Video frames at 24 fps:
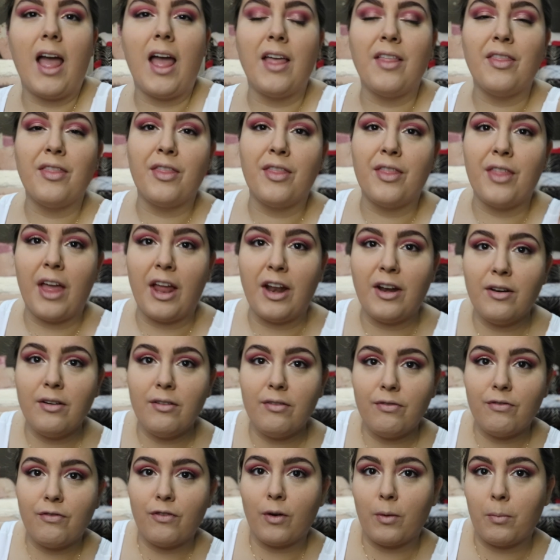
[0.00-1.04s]
And then
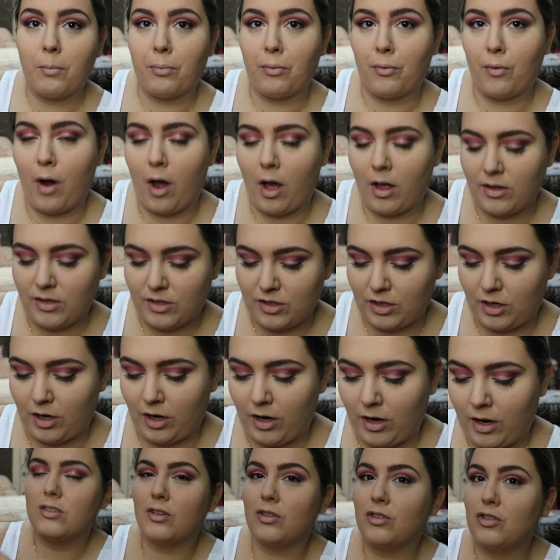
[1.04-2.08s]
for
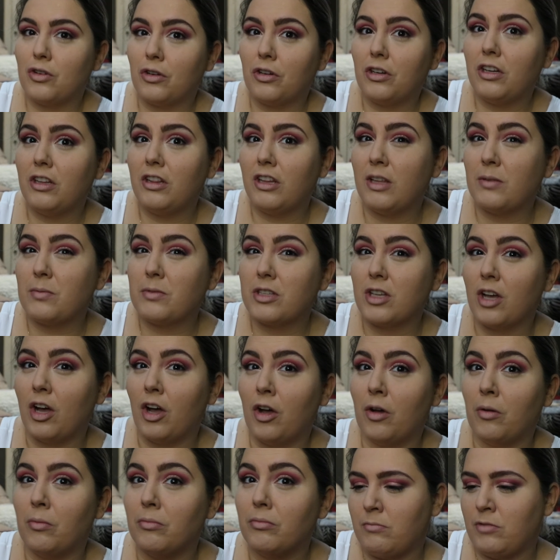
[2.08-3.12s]
bronzer, so Jordan
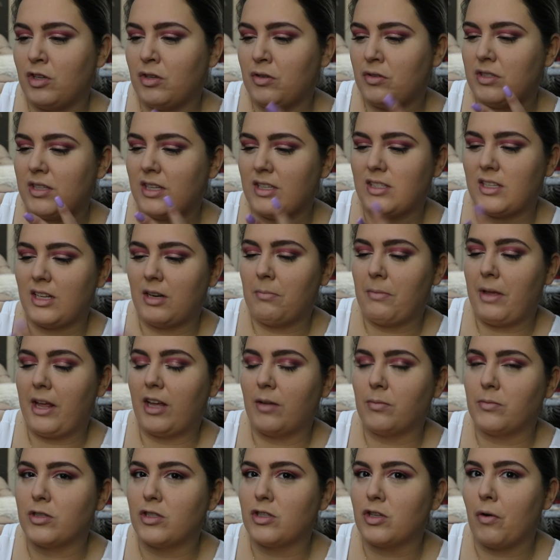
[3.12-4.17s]
Lipscomb used this in a
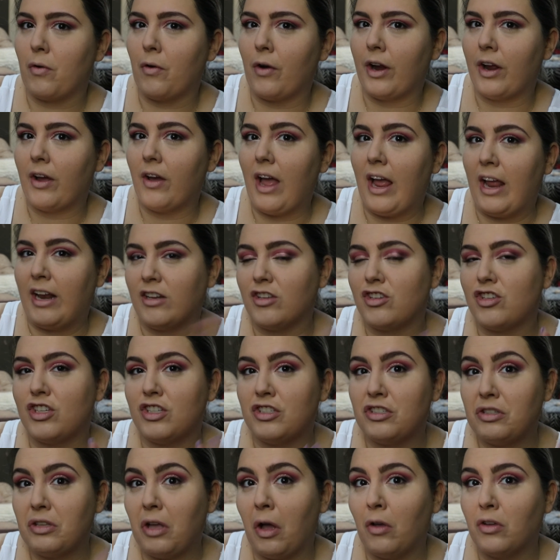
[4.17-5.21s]
makeup tutorial, and
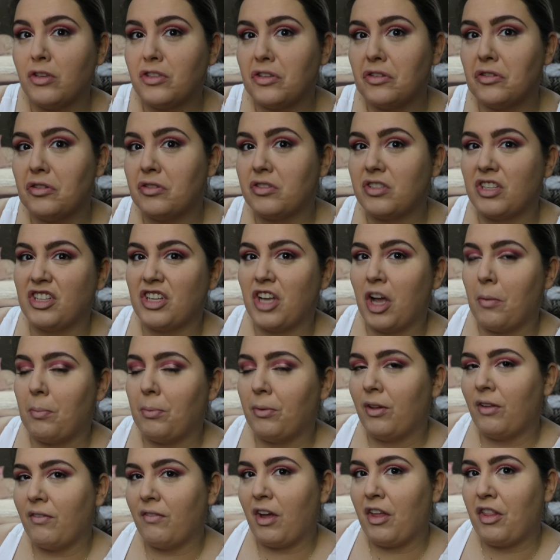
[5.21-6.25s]
she's also used a
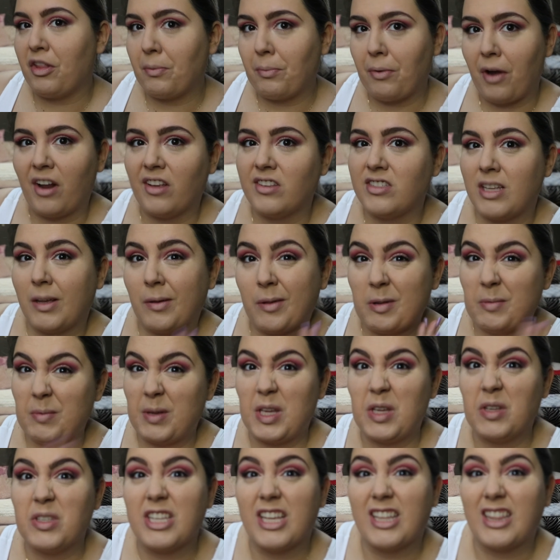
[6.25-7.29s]
couple of other products I'm going to be
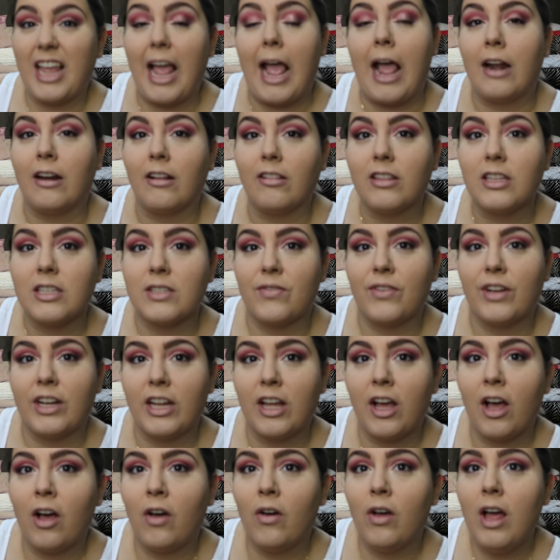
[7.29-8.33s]
using at the end of this
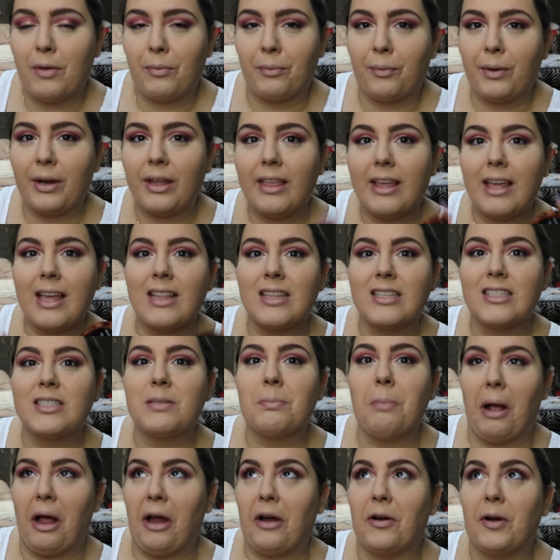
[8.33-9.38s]
video that really
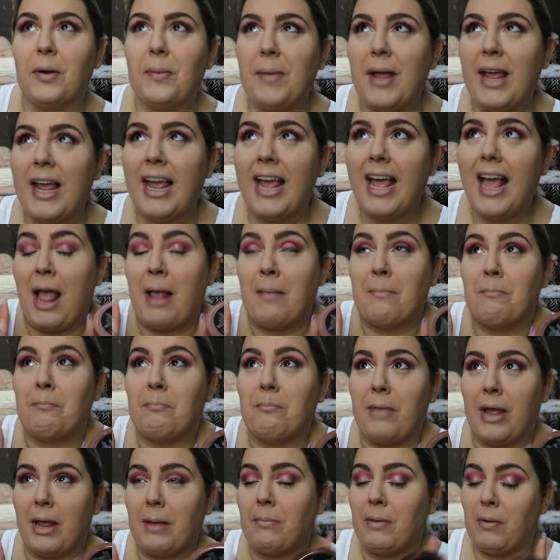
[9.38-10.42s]
inspired me and
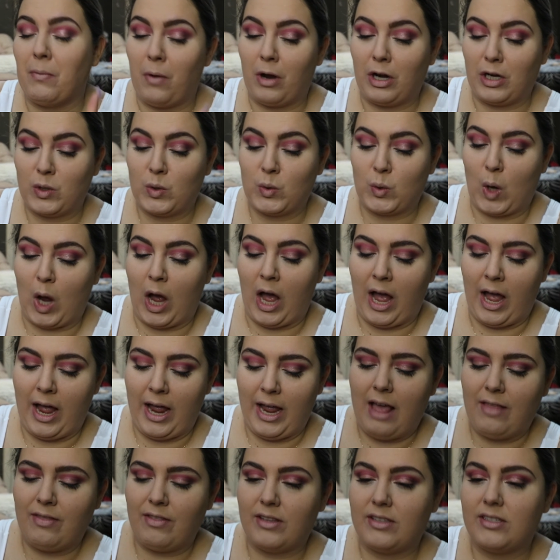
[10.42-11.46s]
made me want to try.
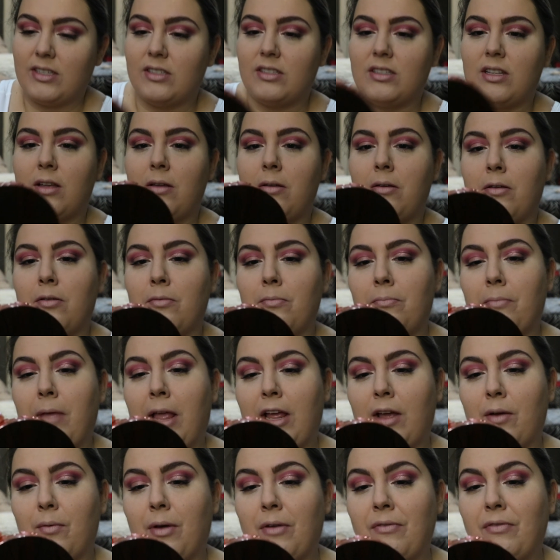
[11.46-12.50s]
And this is the
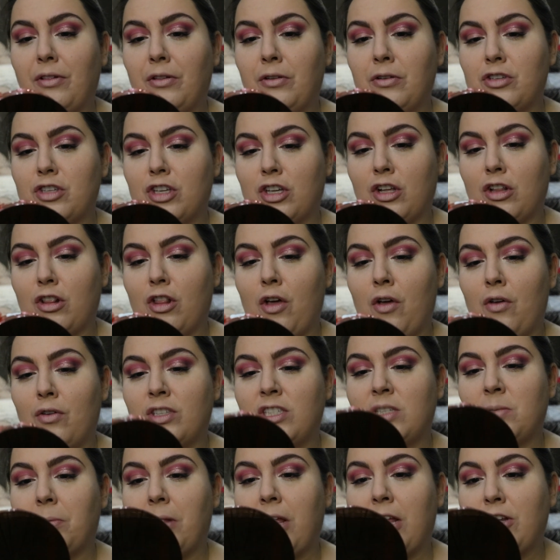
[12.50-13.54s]
Makeup Revolution Glow
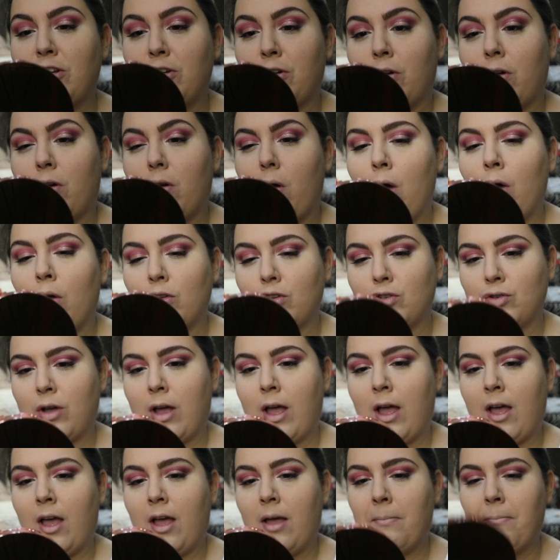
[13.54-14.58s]
Splendor
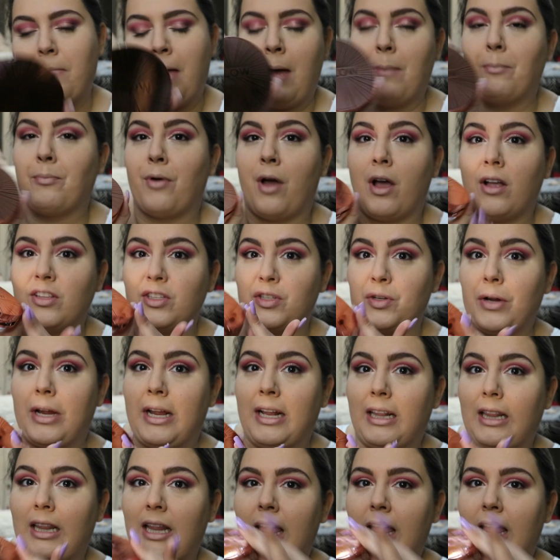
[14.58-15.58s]
Ultra Matte Bronzer in